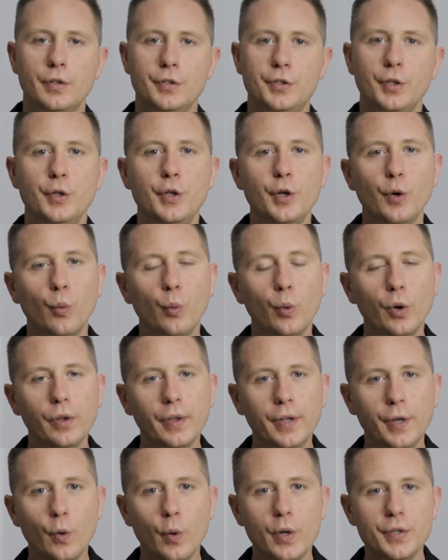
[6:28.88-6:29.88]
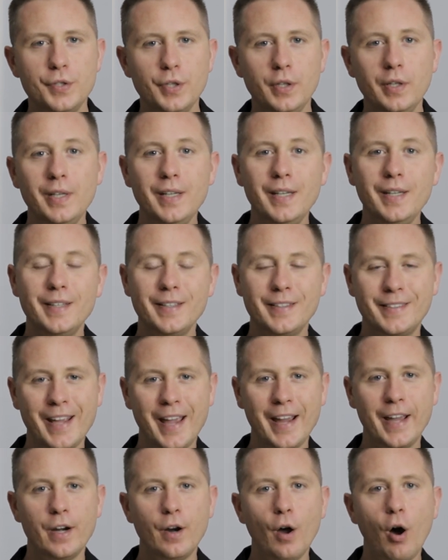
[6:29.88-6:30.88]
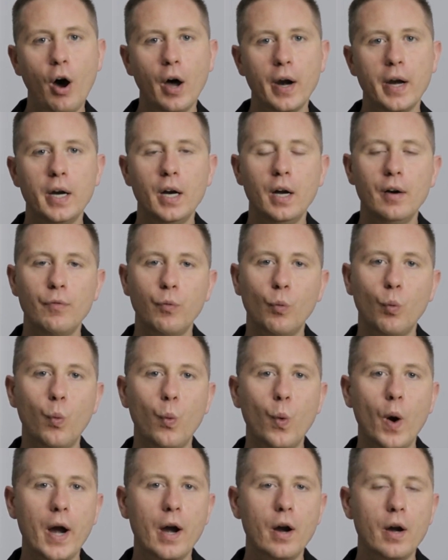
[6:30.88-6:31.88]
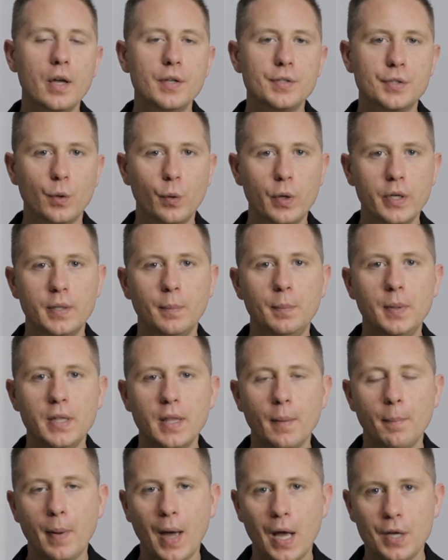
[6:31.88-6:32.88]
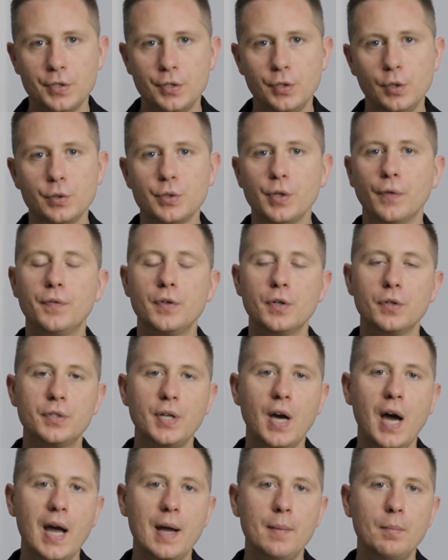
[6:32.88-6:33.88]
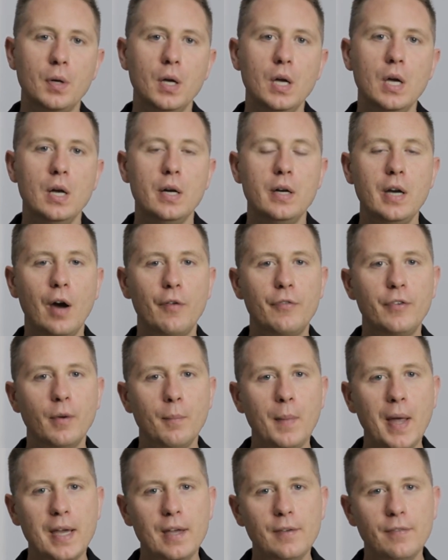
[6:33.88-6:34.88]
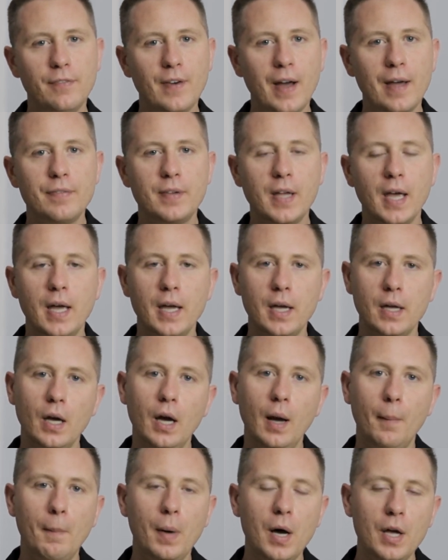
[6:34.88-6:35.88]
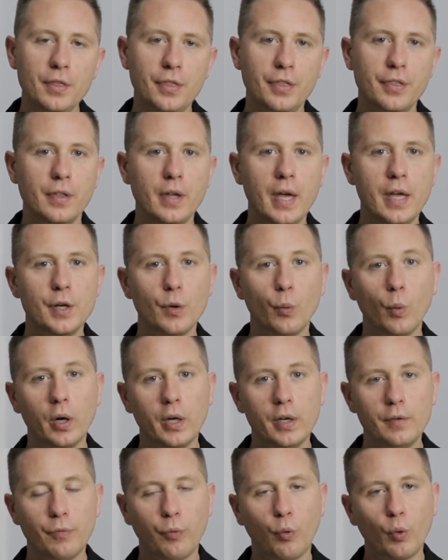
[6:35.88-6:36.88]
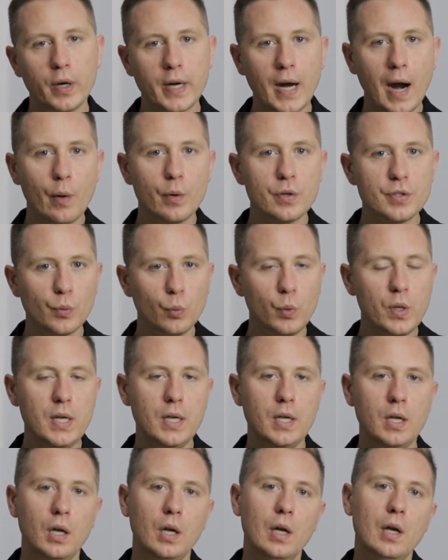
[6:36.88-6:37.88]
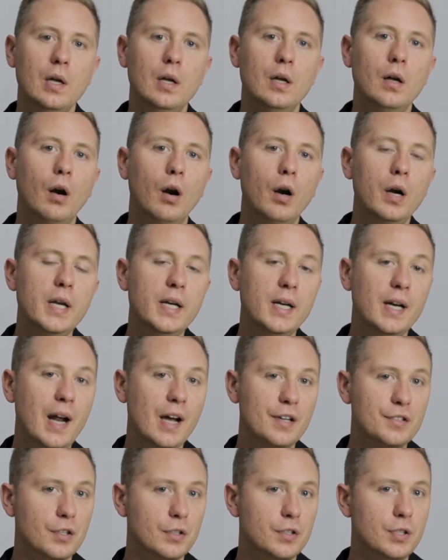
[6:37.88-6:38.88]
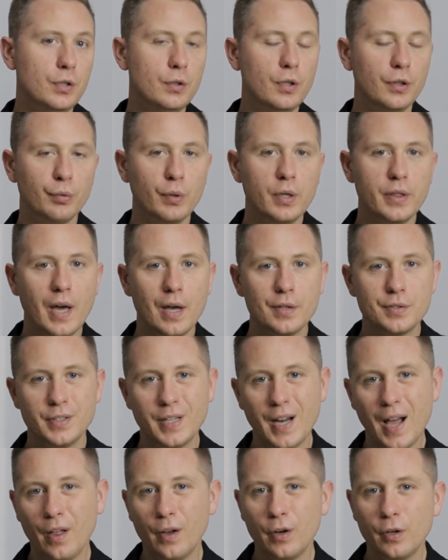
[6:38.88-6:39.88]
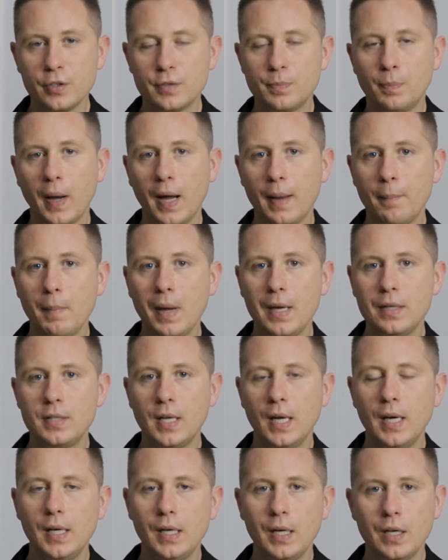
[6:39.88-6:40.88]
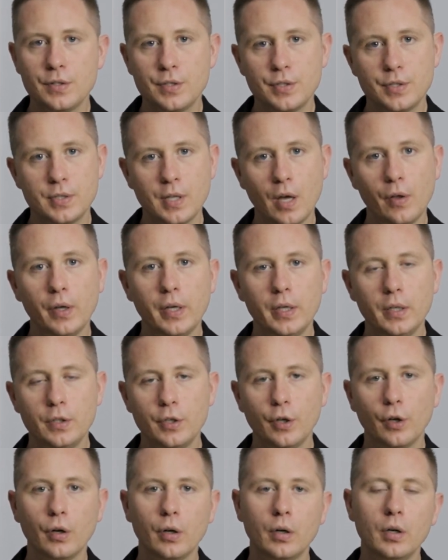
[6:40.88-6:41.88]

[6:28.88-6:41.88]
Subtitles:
So you're really going to need to take an audit of where is going to be the best use of your time. Now, if you're making 5K a month and you're working 40 hours a week, earning an extra $2,000 to $3,000 by maintaining and selling